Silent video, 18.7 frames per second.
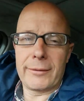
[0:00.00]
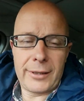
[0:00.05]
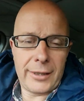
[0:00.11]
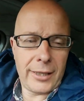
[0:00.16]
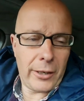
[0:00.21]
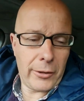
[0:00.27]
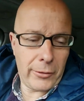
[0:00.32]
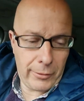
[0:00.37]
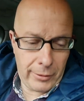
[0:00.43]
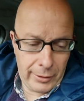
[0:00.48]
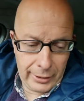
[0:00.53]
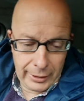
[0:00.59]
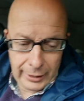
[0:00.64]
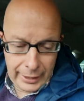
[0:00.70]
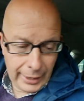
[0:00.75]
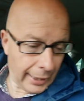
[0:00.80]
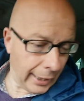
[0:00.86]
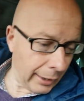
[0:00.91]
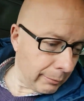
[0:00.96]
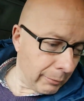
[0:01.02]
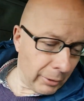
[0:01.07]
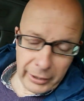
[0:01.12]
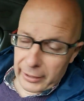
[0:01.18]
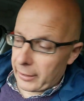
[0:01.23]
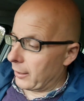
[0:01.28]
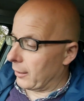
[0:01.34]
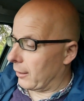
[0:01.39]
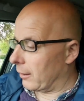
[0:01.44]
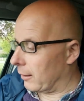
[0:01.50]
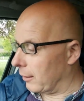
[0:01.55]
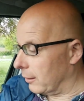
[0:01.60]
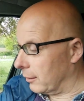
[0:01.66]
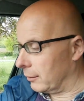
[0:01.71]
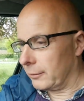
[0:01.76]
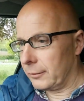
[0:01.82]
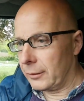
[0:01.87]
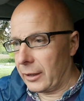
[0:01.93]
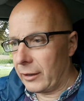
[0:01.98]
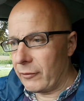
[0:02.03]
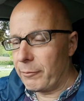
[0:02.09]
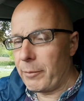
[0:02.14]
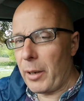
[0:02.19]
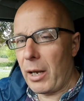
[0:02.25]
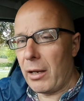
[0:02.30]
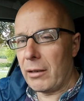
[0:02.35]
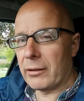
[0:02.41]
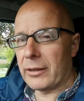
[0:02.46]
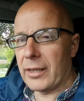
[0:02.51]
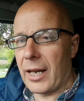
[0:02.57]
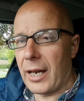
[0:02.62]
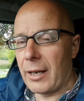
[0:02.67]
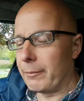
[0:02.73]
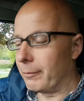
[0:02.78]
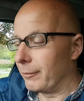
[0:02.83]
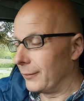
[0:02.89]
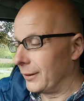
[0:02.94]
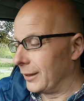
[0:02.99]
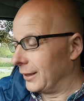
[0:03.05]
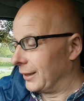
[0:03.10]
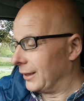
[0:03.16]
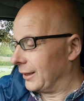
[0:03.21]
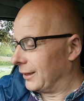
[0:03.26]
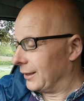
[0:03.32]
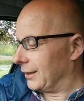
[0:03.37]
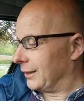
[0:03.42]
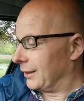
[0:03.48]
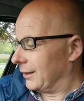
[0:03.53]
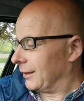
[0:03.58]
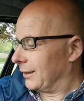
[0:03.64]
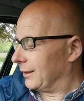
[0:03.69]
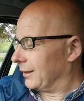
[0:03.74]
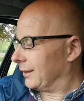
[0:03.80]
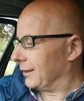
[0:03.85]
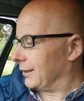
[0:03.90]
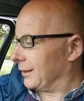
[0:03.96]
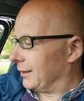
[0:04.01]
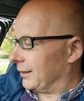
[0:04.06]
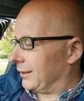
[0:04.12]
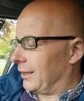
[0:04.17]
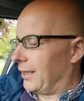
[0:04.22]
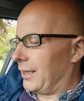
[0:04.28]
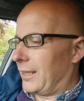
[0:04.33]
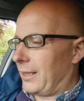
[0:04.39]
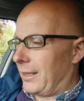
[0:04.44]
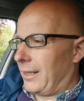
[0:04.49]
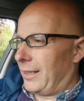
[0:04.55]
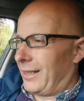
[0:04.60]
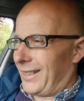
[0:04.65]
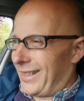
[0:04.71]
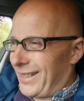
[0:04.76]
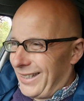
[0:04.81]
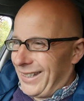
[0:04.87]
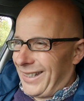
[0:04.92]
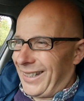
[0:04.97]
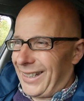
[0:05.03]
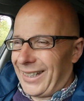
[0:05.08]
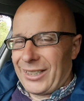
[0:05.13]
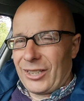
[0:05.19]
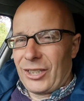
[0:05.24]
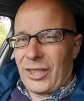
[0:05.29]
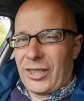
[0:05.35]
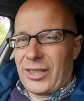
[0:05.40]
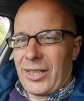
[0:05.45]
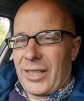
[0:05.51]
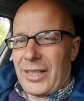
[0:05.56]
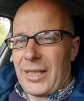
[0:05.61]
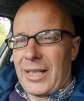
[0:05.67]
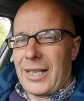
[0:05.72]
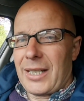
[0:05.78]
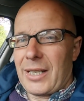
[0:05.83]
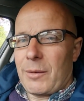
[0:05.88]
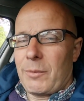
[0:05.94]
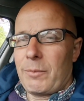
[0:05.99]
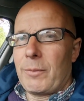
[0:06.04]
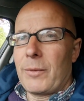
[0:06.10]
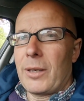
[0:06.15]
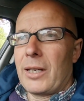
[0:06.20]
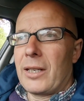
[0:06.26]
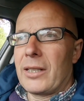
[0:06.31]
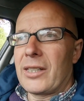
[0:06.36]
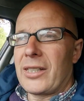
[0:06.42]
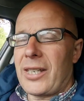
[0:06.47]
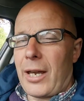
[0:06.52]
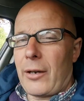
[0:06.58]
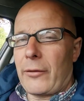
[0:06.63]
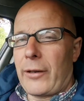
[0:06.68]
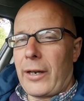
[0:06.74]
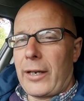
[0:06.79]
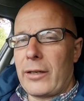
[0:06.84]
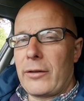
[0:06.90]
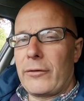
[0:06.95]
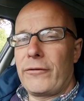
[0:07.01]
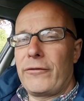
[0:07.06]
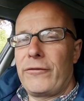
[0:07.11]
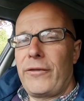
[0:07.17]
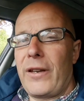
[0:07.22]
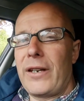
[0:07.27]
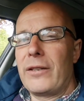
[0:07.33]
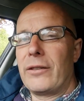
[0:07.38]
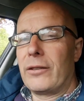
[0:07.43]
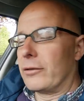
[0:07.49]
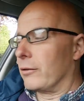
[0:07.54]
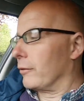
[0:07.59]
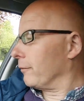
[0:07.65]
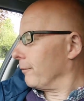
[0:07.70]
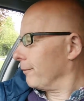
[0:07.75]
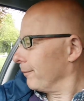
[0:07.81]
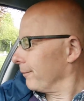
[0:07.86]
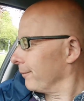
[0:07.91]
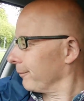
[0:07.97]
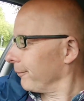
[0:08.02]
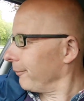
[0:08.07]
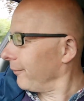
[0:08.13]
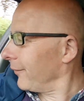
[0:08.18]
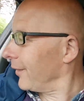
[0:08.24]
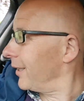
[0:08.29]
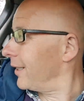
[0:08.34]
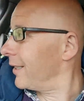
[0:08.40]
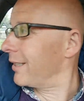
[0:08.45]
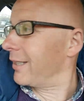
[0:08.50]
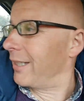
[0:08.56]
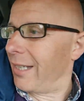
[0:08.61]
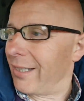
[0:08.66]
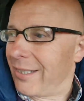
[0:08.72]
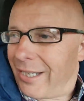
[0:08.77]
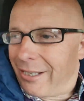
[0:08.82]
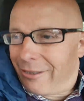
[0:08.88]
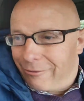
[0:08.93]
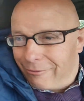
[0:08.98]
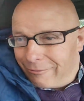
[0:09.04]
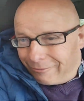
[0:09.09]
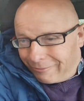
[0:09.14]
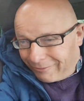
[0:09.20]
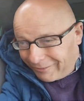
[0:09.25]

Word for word: So I'm going to get out of my car, and I've parked up uh, just at the uh, south end of Findon. Let's get out.